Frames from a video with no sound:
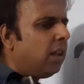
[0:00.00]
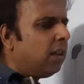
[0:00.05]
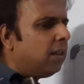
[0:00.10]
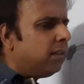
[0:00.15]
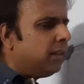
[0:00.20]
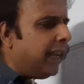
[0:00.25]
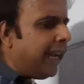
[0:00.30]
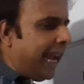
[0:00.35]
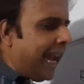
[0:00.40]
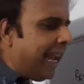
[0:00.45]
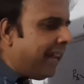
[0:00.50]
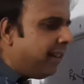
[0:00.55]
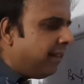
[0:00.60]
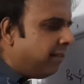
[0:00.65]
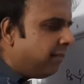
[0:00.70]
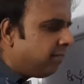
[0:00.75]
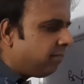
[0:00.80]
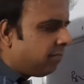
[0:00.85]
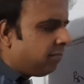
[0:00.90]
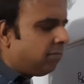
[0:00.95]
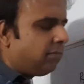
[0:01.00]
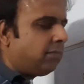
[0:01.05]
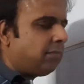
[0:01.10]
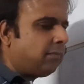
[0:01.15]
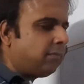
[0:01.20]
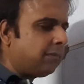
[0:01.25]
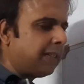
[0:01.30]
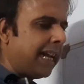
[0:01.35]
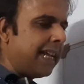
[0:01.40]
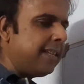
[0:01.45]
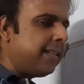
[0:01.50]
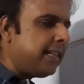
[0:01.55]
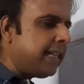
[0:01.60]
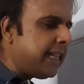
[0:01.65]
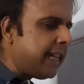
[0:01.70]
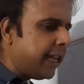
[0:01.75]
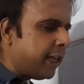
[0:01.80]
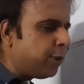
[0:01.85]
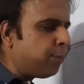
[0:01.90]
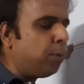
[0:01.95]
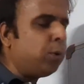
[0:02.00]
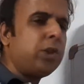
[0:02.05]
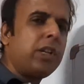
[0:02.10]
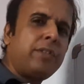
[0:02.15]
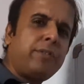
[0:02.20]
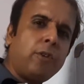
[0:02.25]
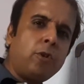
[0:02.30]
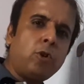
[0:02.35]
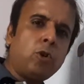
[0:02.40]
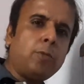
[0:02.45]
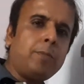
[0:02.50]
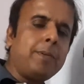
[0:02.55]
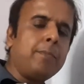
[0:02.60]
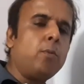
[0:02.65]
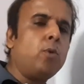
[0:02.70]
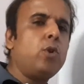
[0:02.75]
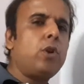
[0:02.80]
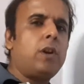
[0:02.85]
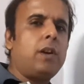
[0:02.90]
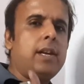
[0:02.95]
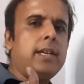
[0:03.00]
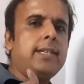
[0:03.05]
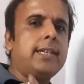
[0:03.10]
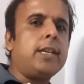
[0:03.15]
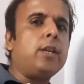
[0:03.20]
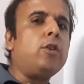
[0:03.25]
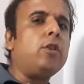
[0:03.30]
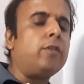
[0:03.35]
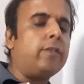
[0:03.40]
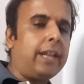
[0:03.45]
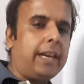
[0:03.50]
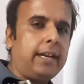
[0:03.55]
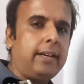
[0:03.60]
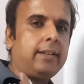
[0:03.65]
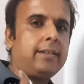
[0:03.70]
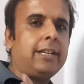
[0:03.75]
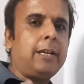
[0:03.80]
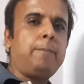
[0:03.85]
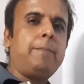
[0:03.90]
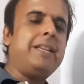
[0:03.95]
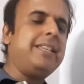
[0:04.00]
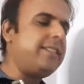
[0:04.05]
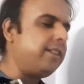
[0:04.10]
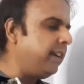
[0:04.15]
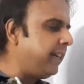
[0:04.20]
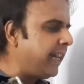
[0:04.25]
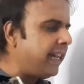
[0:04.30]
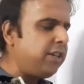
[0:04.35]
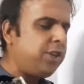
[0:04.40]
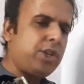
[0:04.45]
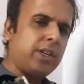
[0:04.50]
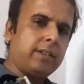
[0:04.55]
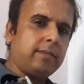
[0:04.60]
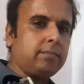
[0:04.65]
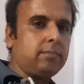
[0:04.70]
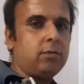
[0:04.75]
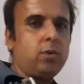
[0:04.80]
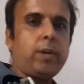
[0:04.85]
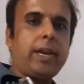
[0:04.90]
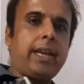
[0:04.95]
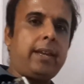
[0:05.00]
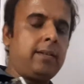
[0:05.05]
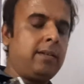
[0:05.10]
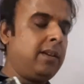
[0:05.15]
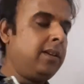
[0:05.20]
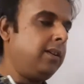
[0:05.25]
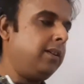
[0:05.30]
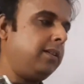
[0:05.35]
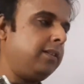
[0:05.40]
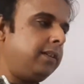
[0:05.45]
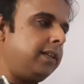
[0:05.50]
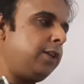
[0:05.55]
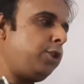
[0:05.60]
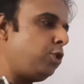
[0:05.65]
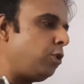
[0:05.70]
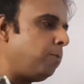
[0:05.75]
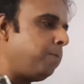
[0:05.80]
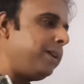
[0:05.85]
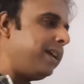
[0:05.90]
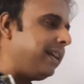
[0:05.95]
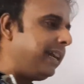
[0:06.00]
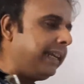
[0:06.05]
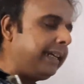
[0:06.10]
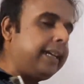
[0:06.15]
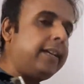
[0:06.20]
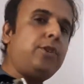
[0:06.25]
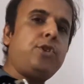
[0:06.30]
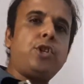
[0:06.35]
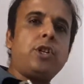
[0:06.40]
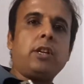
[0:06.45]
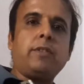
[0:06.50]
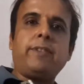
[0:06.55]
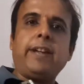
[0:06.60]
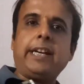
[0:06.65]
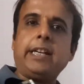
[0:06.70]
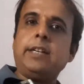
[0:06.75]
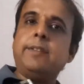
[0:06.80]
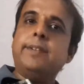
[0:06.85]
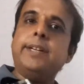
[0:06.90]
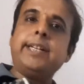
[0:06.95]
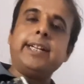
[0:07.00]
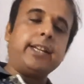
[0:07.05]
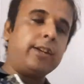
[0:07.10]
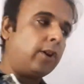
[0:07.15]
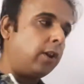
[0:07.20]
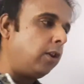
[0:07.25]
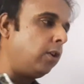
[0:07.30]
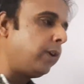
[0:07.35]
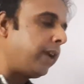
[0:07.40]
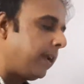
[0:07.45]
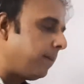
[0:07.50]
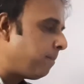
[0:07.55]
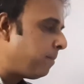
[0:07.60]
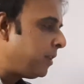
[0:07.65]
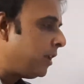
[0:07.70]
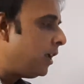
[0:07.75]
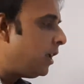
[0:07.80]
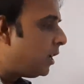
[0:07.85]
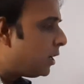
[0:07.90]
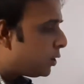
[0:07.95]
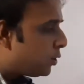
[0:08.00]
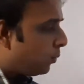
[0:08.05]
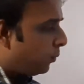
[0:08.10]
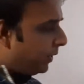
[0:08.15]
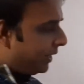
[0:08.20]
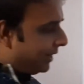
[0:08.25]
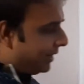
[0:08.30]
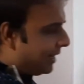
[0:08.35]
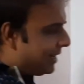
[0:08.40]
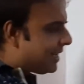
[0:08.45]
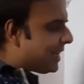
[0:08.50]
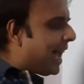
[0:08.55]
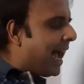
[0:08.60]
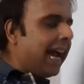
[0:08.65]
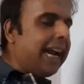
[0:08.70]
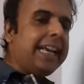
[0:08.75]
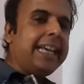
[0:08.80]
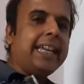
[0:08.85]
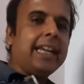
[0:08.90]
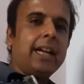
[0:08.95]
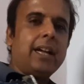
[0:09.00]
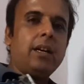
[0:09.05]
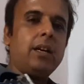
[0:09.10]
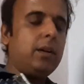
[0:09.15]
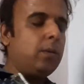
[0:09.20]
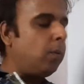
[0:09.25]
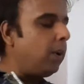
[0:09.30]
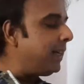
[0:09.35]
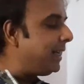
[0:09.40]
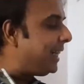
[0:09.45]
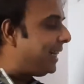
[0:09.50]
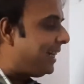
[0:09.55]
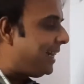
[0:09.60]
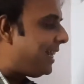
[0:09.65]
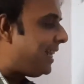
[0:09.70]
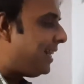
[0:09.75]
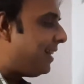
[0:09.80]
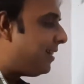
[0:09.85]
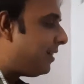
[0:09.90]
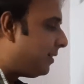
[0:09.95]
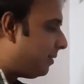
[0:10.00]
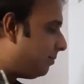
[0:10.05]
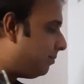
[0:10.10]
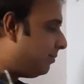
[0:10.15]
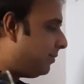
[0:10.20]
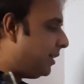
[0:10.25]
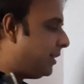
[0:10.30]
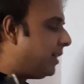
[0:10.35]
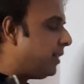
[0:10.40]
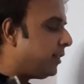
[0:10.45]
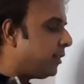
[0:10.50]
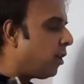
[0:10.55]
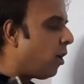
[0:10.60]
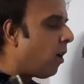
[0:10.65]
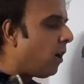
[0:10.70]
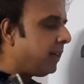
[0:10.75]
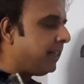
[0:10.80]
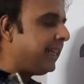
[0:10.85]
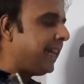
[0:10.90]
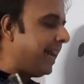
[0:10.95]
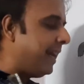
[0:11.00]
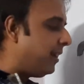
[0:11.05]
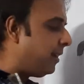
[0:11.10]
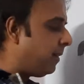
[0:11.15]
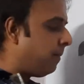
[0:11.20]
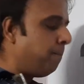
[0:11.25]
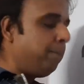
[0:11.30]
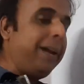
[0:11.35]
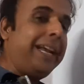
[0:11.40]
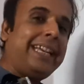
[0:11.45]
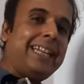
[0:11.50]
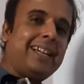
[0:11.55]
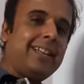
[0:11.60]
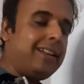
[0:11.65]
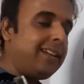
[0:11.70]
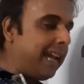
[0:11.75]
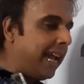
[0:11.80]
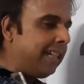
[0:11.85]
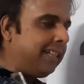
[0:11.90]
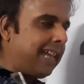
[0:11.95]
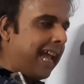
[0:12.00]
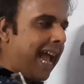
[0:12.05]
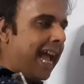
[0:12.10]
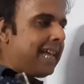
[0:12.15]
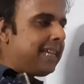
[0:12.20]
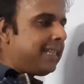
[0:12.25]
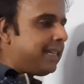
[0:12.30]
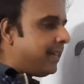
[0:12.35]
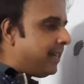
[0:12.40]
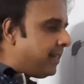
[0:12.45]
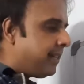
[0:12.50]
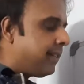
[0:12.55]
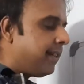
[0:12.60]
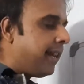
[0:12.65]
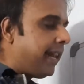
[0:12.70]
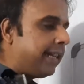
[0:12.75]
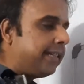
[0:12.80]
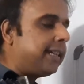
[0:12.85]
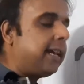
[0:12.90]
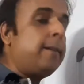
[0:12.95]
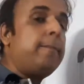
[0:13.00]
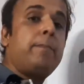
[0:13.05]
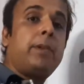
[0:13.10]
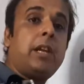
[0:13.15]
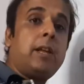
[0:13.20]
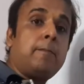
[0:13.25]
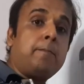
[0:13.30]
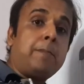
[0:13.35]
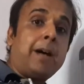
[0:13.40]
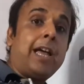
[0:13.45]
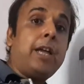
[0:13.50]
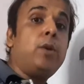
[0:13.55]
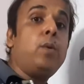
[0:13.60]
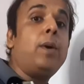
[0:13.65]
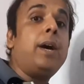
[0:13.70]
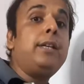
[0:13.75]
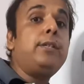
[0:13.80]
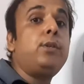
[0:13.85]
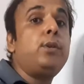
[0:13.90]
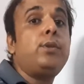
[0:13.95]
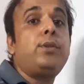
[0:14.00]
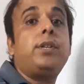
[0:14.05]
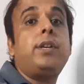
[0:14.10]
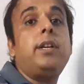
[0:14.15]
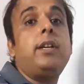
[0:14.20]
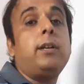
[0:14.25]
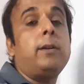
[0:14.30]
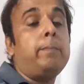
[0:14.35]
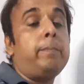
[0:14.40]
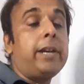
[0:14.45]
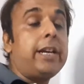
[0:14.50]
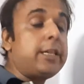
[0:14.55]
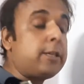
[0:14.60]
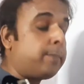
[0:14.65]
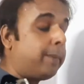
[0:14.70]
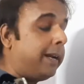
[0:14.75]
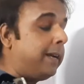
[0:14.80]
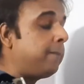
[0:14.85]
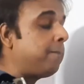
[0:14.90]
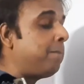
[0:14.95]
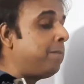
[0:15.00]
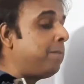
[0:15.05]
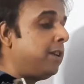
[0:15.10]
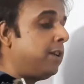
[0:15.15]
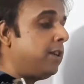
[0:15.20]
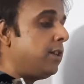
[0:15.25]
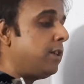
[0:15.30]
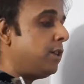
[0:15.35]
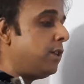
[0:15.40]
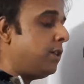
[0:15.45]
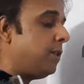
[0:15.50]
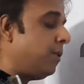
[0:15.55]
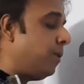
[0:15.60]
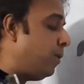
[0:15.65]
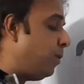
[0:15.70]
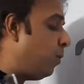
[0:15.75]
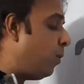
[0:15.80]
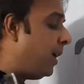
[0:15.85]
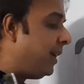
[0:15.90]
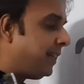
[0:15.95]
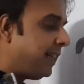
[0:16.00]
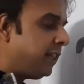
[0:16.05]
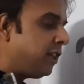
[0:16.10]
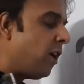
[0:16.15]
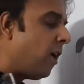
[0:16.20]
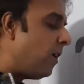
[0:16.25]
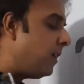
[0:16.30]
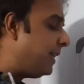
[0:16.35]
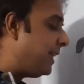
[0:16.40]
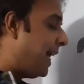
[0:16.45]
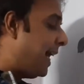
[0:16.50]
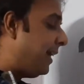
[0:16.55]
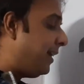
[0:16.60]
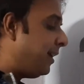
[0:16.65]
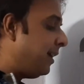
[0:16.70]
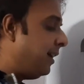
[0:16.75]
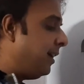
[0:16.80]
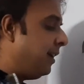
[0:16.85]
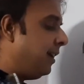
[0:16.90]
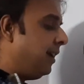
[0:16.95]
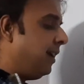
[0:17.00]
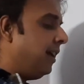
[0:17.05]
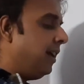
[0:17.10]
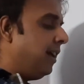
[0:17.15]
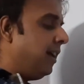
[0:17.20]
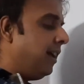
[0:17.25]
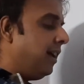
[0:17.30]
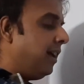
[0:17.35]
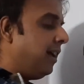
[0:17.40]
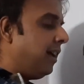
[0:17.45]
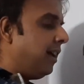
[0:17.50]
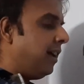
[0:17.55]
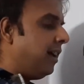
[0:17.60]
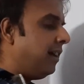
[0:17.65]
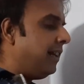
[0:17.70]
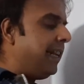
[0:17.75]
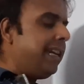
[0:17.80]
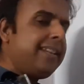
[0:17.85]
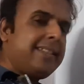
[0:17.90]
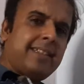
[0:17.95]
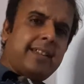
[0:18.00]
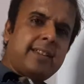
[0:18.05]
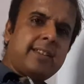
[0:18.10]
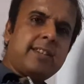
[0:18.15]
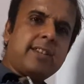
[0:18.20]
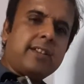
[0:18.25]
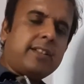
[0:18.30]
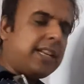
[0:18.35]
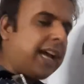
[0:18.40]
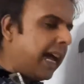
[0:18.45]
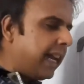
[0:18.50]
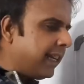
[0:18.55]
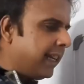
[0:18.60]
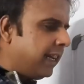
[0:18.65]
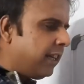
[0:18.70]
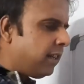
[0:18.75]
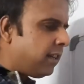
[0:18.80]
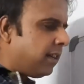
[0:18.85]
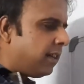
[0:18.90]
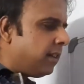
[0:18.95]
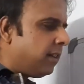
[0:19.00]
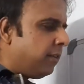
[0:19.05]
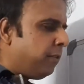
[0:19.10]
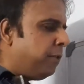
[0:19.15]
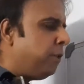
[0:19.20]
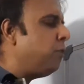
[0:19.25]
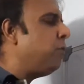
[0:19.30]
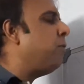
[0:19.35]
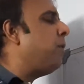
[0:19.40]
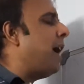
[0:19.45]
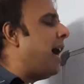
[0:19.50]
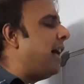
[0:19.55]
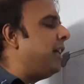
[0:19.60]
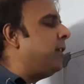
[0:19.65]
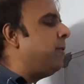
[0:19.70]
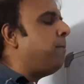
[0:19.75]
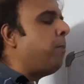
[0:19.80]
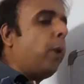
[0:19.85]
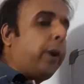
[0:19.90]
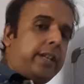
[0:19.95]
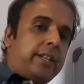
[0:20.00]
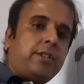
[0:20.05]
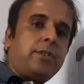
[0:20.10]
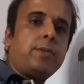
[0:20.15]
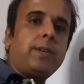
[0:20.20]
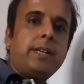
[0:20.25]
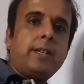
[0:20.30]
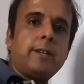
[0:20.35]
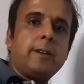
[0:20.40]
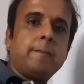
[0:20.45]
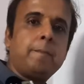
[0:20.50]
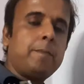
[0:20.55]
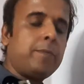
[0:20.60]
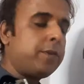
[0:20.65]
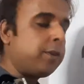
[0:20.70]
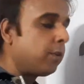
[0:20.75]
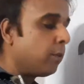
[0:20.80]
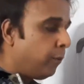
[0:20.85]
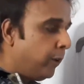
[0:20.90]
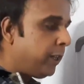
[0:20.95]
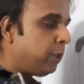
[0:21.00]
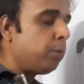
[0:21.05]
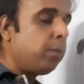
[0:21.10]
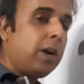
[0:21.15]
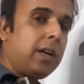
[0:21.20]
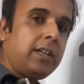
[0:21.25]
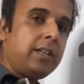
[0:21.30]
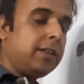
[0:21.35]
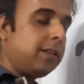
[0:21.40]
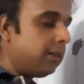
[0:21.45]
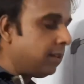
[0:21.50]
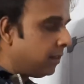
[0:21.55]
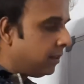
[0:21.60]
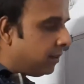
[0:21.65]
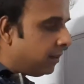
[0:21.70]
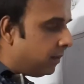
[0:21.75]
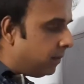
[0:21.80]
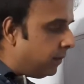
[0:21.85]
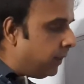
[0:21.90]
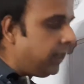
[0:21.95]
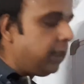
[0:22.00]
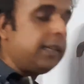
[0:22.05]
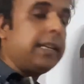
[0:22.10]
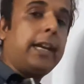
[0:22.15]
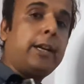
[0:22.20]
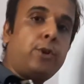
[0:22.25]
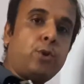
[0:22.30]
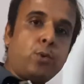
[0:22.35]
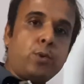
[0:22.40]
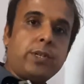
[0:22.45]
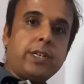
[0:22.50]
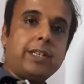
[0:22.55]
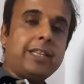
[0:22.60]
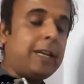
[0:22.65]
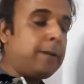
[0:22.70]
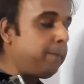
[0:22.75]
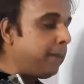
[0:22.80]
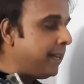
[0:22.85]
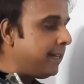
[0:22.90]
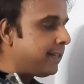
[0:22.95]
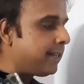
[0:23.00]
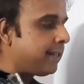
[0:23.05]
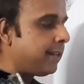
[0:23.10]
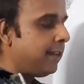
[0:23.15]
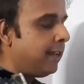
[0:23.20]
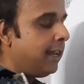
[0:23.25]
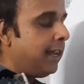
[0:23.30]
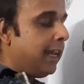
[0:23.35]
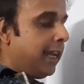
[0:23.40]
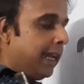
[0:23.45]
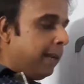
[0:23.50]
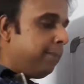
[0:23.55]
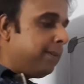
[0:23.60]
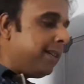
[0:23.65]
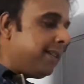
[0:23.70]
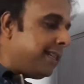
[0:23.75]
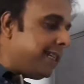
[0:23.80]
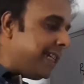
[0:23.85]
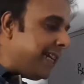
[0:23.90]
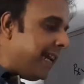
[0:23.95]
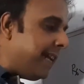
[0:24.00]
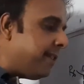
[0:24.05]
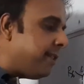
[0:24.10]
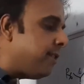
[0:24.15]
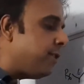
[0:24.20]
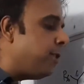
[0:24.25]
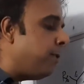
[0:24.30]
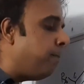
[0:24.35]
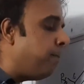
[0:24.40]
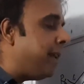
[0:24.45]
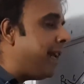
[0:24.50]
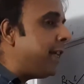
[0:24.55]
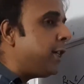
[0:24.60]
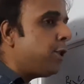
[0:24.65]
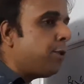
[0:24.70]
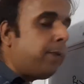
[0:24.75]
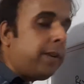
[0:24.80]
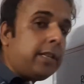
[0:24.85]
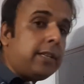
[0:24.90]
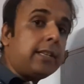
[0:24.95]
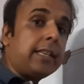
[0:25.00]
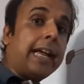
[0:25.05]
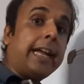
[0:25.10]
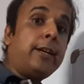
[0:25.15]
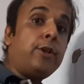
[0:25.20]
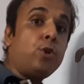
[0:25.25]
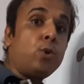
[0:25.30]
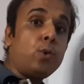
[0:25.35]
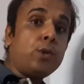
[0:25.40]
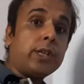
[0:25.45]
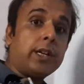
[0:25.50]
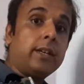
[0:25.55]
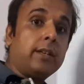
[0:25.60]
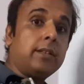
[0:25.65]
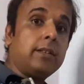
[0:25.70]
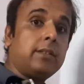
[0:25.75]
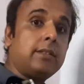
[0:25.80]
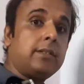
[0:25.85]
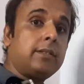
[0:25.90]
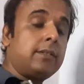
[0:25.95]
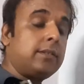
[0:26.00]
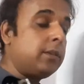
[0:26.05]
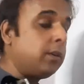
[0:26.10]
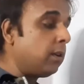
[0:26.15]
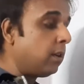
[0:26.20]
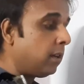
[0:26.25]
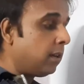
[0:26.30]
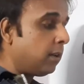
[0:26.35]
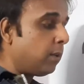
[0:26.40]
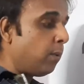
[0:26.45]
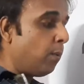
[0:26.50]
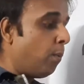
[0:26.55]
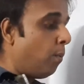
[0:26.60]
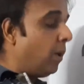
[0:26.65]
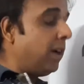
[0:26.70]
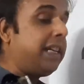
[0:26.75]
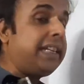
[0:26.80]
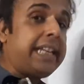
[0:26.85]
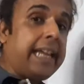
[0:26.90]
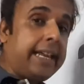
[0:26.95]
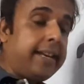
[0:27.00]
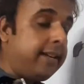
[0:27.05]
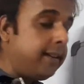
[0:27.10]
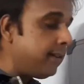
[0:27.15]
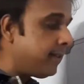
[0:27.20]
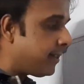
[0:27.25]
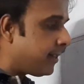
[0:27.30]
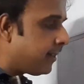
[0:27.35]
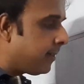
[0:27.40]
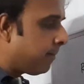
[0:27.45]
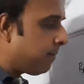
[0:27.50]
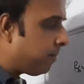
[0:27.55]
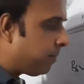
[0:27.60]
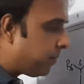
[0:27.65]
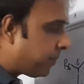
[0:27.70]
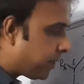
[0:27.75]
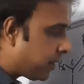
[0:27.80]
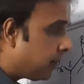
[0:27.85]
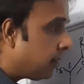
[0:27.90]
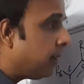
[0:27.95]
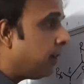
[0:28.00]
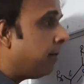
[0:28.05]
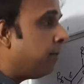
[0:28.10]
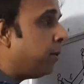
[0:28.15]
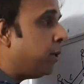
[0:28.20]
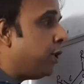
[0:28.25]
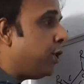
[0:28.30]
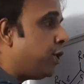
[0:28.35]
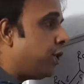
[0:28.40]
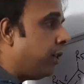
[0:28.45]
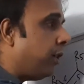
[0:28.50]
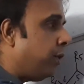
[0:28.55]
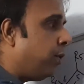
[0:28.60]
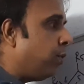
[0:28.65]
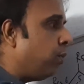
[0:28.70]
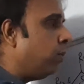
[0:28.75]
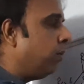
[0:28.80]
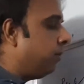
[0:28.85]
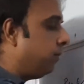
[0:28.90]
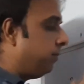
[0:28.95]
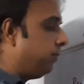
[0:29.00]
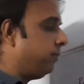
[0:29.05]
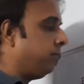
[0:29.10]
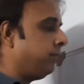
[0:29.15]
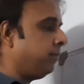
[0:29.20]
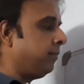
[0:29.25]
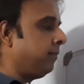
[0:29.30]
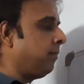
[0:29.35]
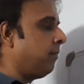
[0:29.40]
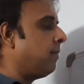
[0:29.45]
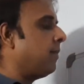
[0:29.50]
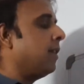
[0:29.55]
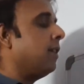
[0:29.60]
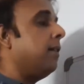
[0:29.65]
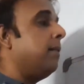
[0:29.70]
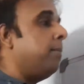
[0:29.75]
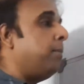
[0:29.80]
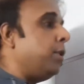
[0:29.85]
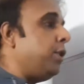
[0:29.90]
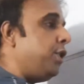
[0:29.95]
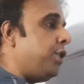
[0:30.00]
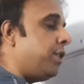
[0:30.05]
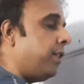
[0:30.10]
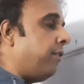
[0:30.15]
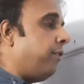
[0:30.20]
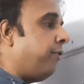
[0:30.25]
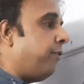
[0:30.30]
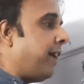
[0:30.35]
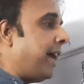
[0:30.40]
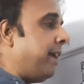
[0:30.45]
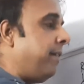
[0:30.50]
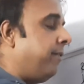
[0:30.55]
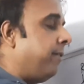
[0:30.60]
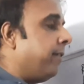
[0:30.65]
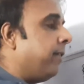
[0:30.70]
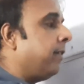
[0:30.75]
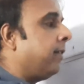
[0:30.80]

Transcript: the N and CH both are found to be more or less equivalent. That means retention, okay, there should be a retention of activity and all, okay. So with this idea, what they did, they just thought that better, and as it is an example of bioisosteric replacement, so what they thought that let us just target few other points, right? With what? With nitrogen. That means if the CH is replaced with nitrogen, what are the areas? Position 2, position 5,